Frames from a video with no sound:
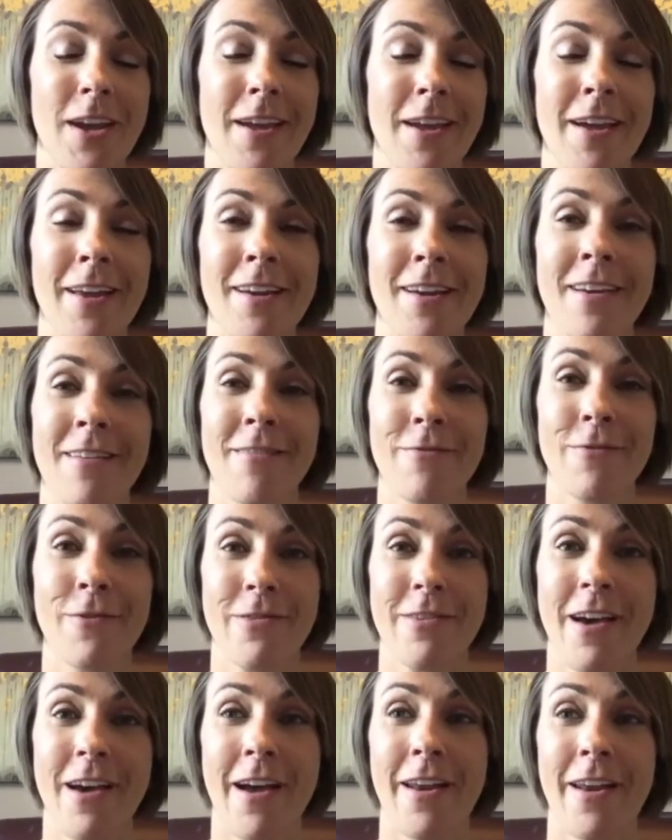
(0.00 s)
And for
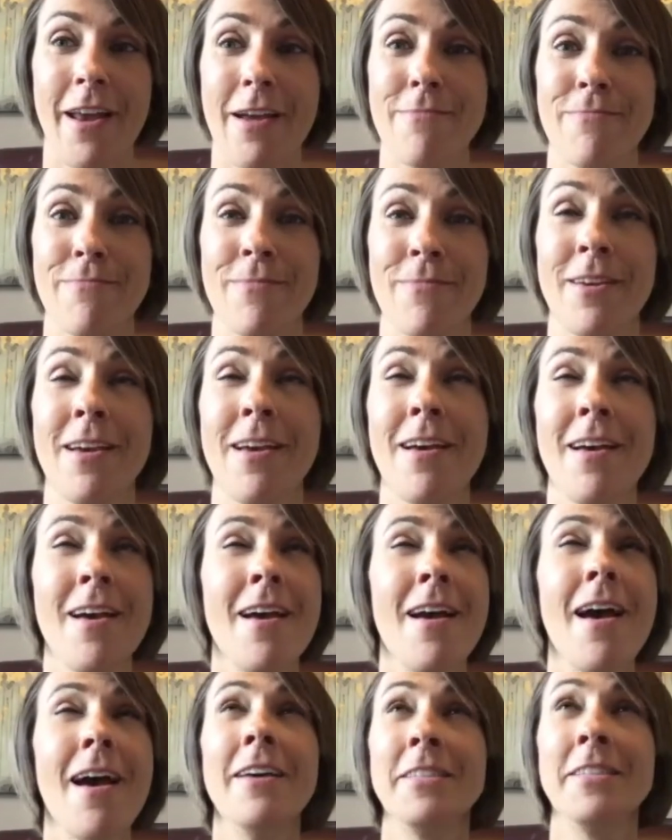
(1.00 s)
that, I'm
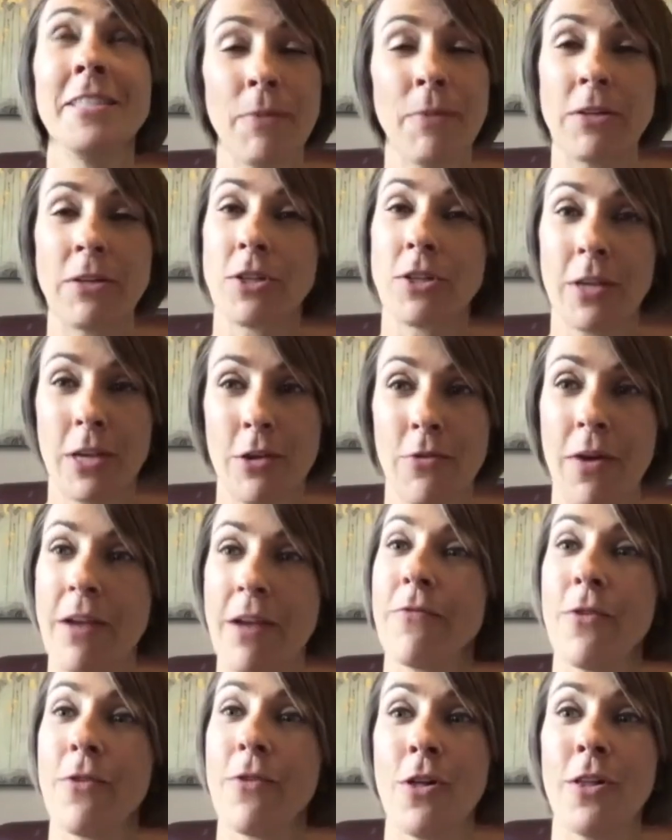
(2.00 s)
especially
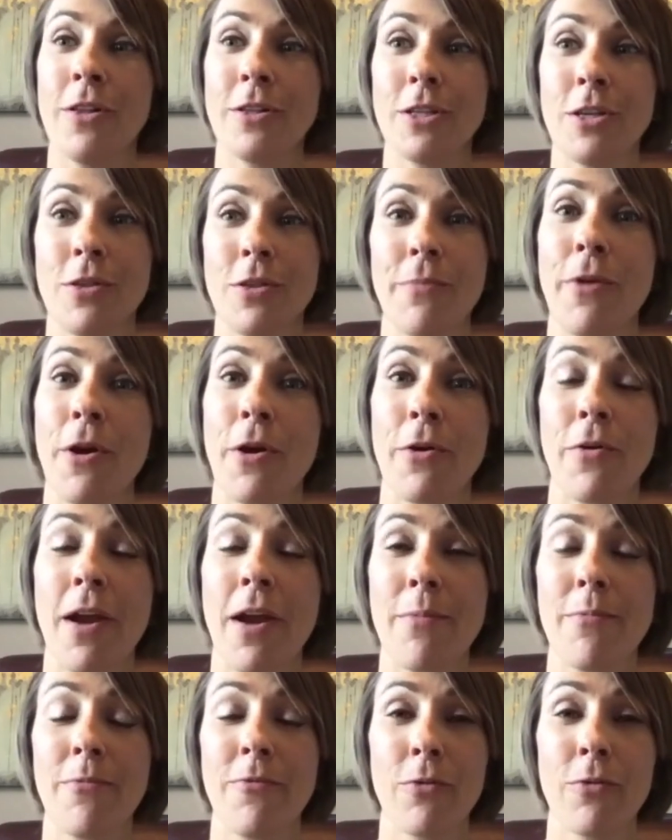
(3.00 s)
grateful to the
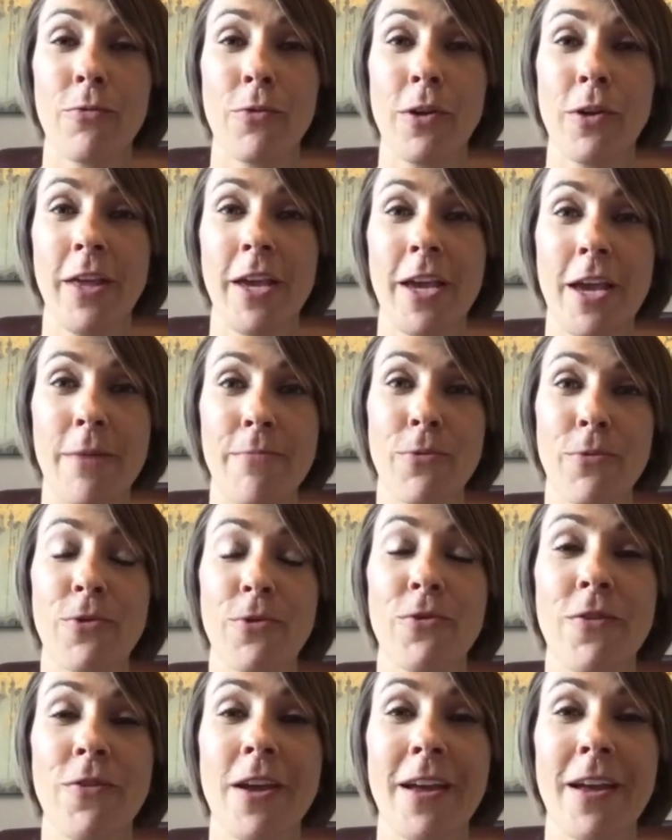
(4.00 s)
program for really
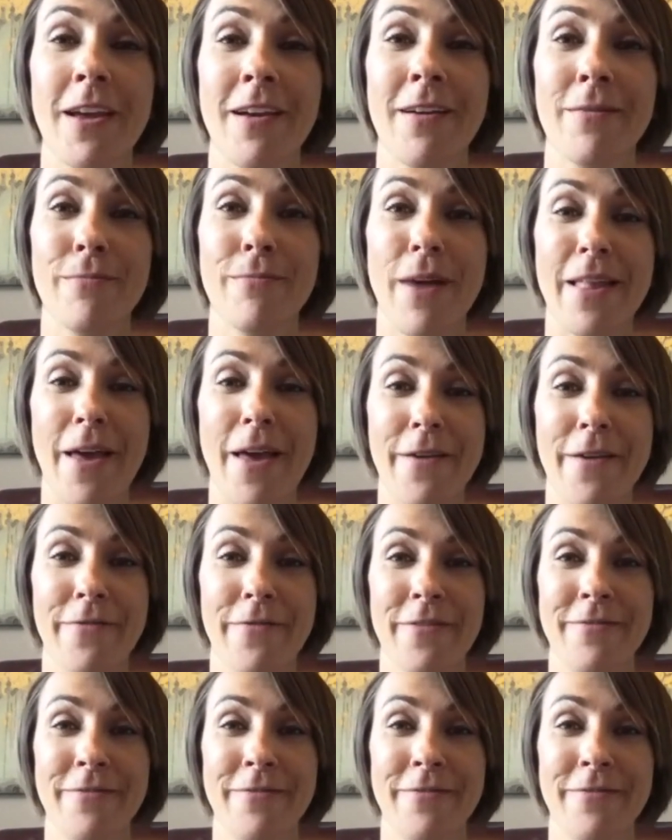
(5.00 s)
improving my life.